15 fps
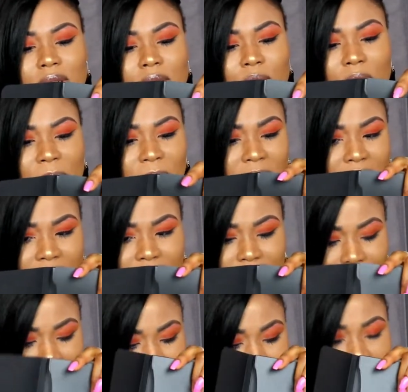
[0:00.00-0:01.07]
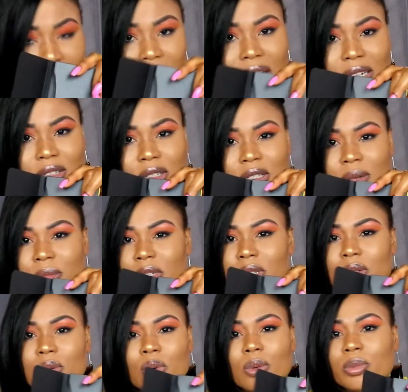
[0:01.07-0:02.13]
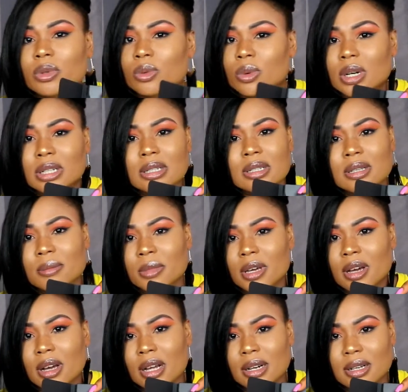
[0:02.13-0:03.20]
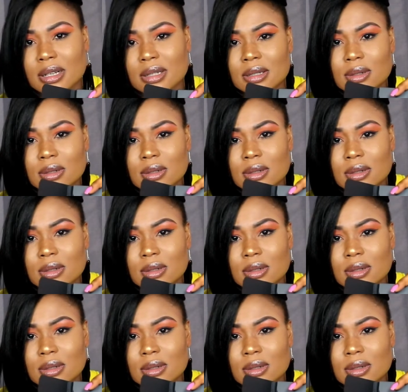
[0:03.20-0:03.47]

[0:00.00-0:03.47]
apply the SIM card, just something to open where the SIM card is,